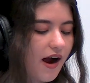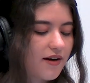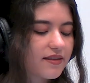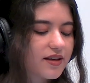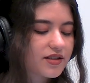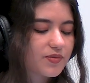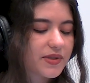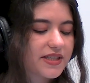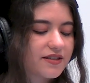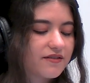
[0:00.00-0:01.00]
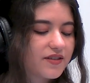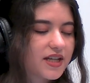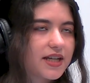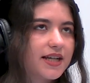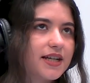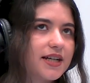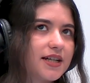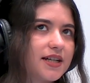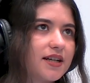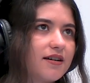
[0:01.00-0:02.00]
Are there
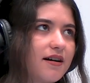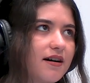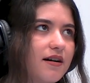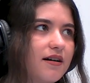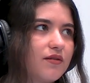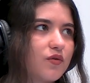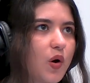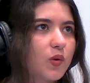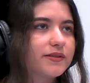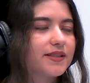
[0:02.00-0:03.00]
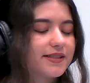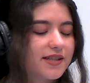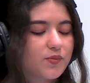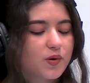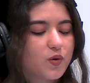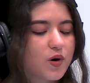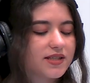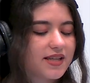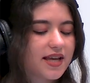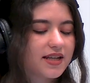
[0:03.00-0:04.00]
specific roles that someone who
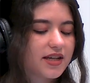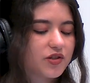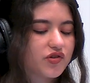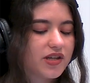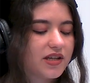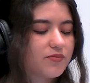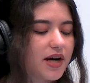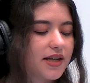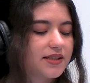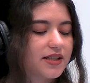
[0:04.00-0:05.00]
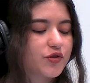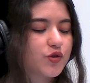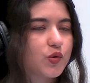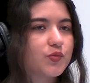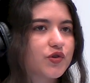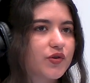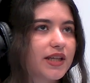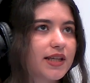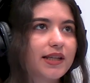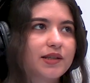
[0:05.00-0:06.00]
has ADHD might assume
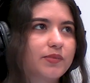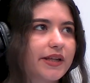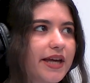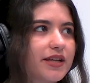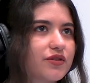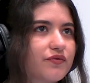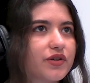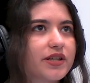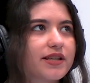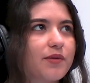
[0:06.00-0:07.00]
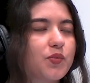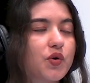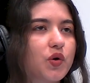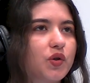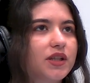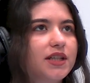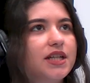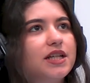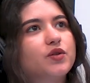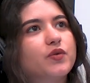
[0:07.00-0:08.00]
during kinky play? So, for example,
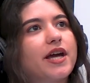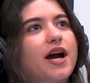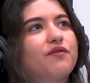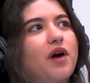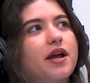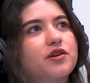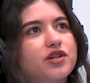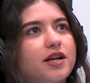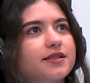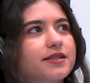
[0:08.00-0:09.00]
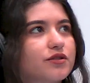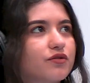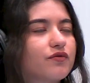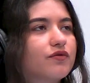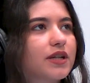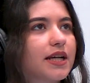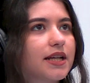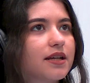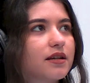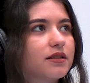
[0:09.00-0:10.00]
do they have higher chances of
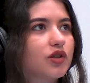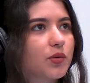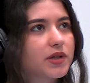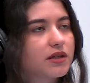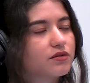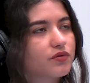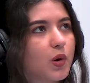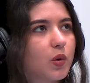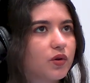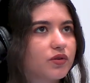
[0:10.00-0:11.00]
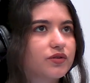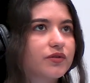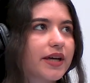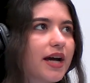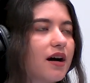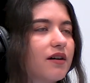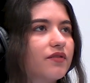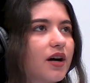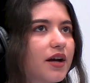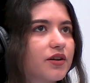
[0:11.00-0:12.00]
getting a dominant role, or do they
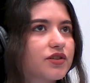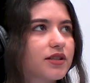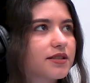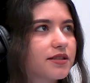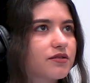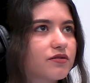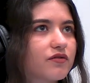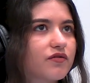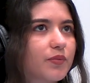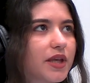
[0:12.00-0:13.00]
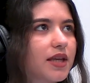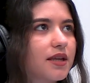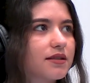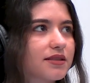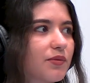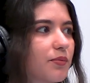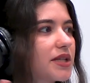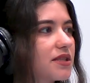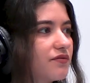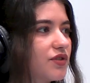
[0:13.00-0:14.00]
have higher chances of being
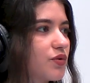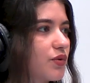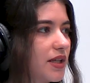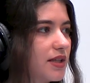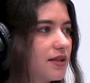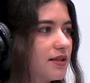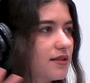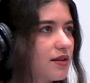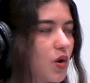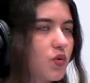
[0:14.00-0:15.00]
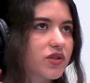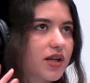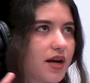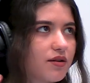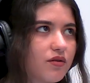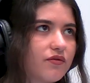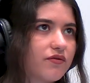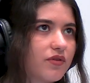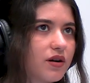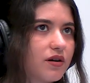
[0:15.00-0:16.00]
submissive during those kind
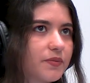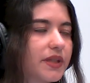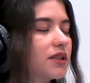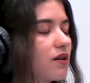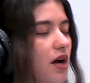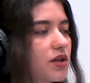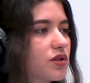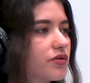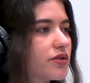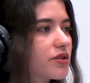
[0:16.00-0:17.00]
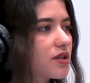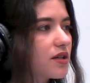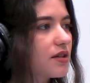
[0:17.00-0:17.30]
of interactions?